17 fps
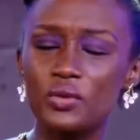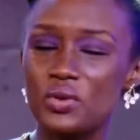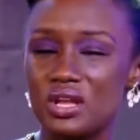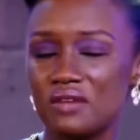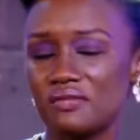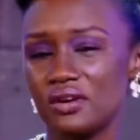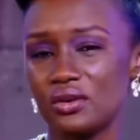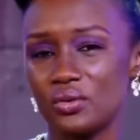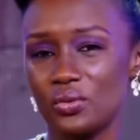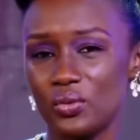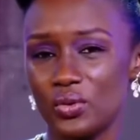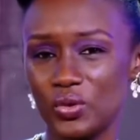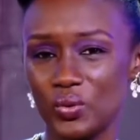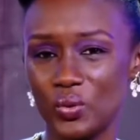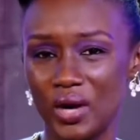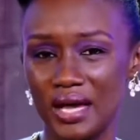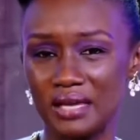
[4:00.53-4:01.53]
You never know who
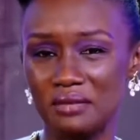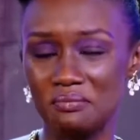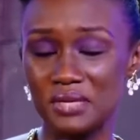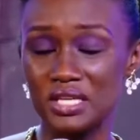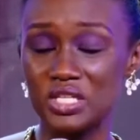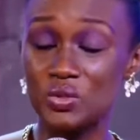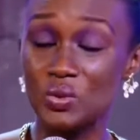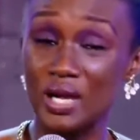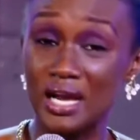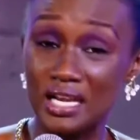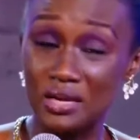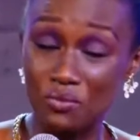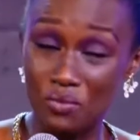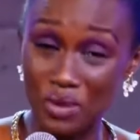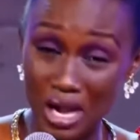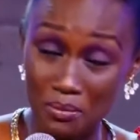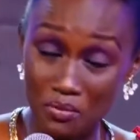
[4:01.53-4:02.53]
you can meet. You
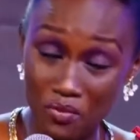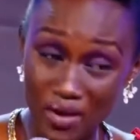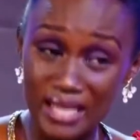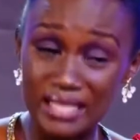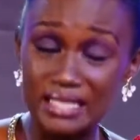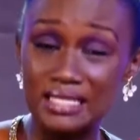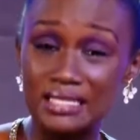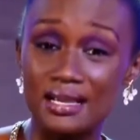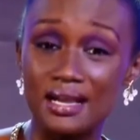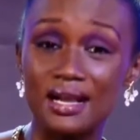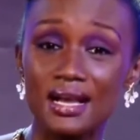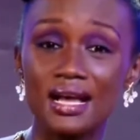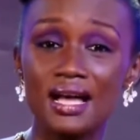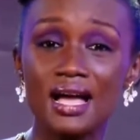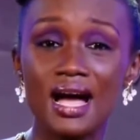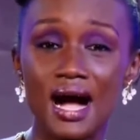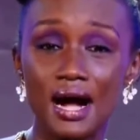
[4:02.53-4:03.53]
can come right here
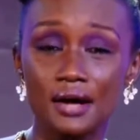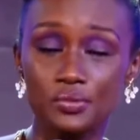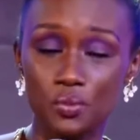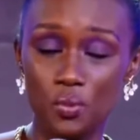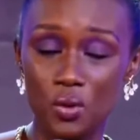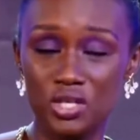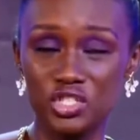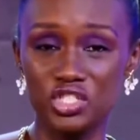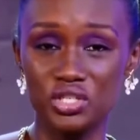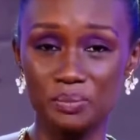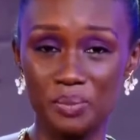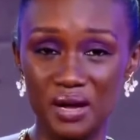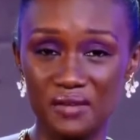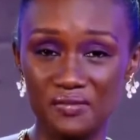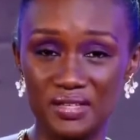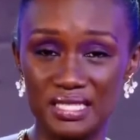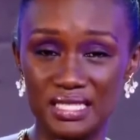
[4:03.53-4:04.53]
at Worship
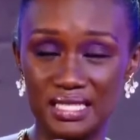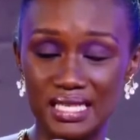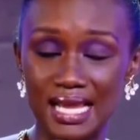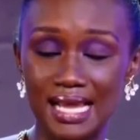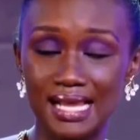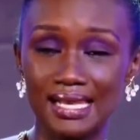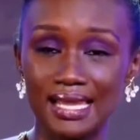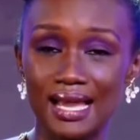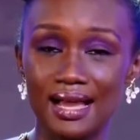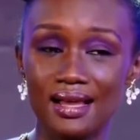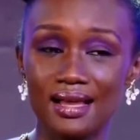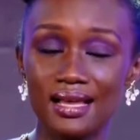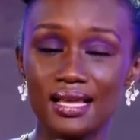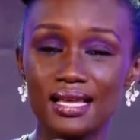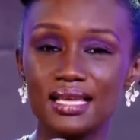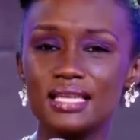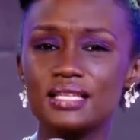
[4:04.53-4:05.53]
Harvest Nalia.
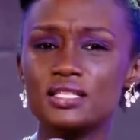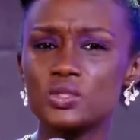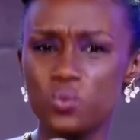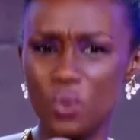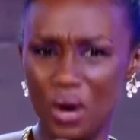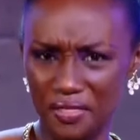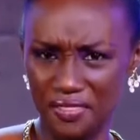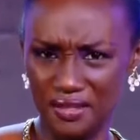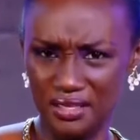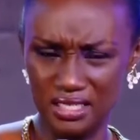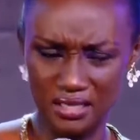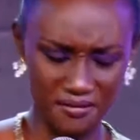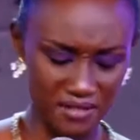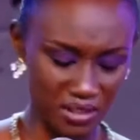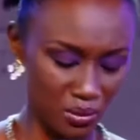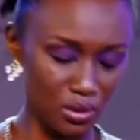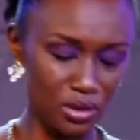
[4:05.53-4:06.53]
It's worth it.
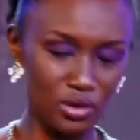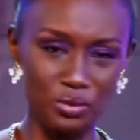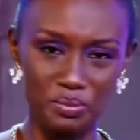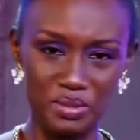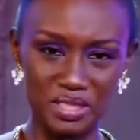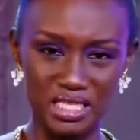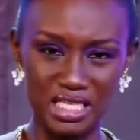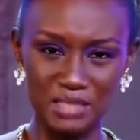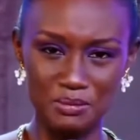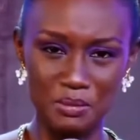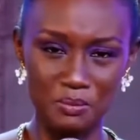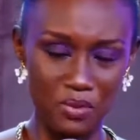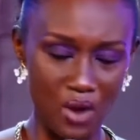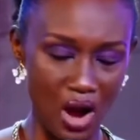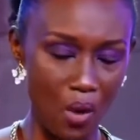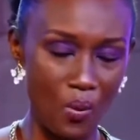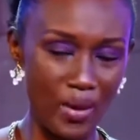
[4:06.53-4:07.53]
After all, you business
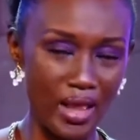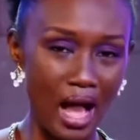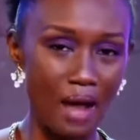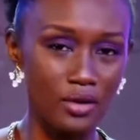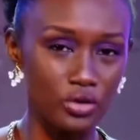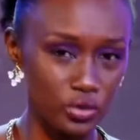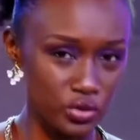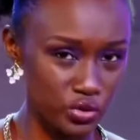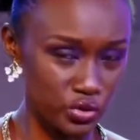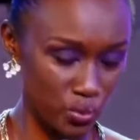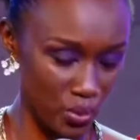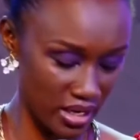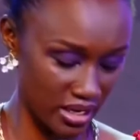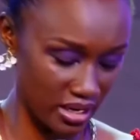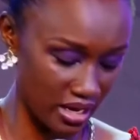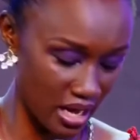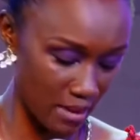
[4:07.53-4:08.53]
people are used to
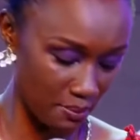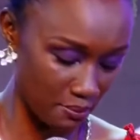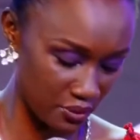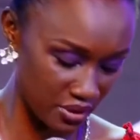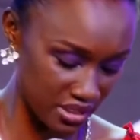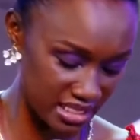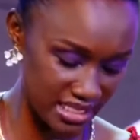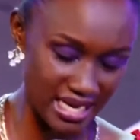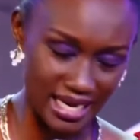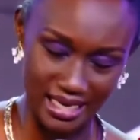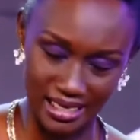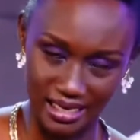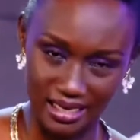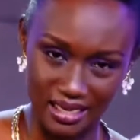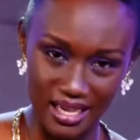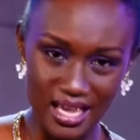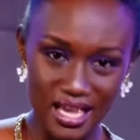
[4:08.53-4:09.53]
waking up pretty
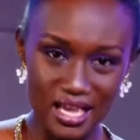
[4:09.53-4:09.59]
early.